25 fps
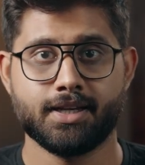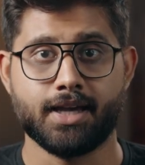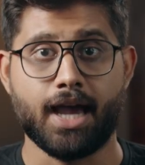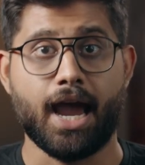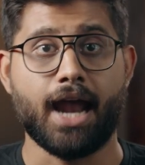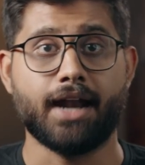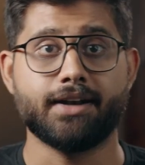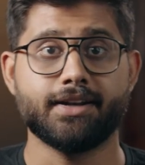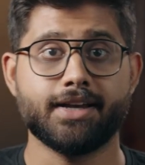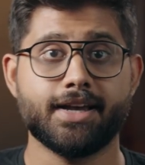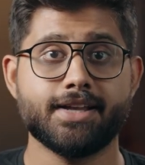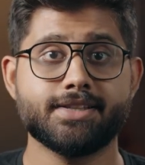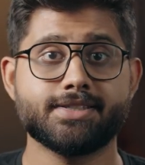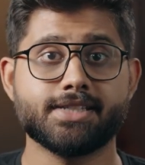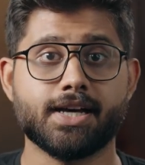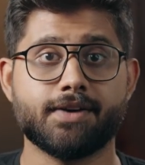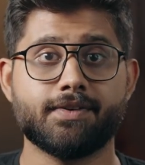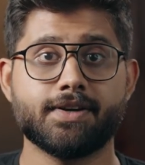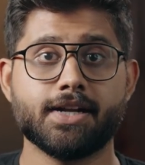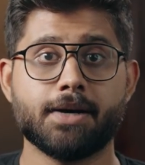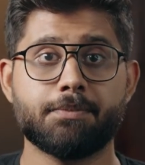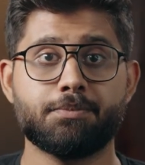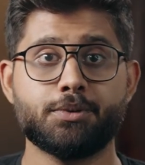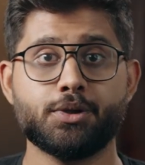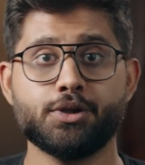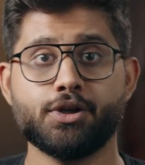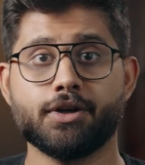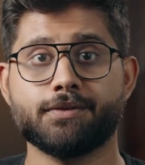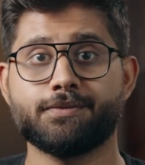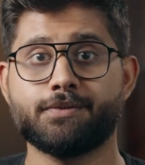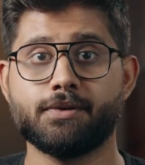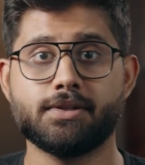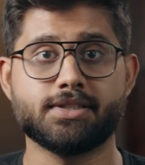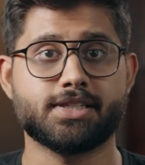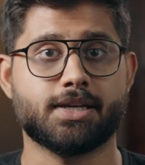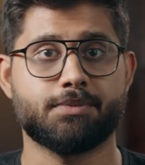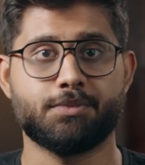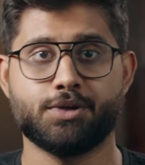And it's covered up to your
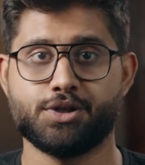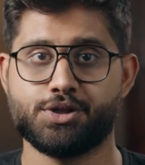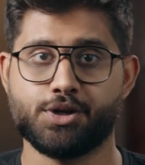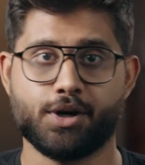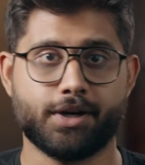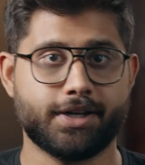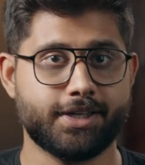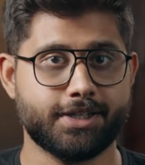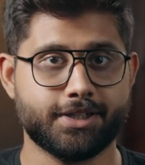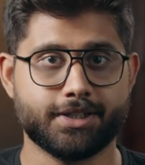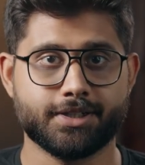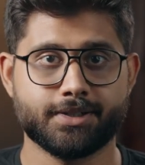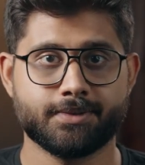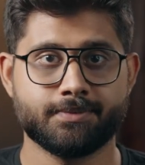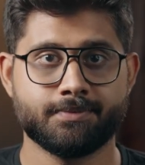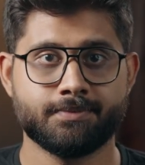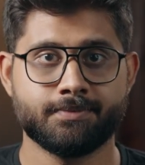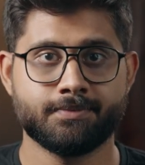full sum insured here.